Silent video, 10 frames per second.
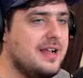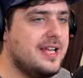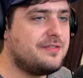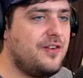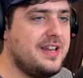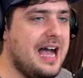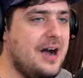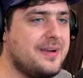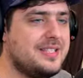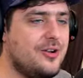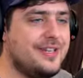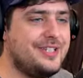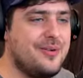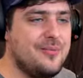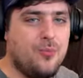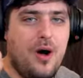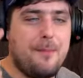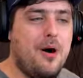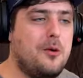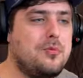It's funny how it's only doing
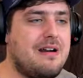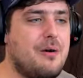one mile per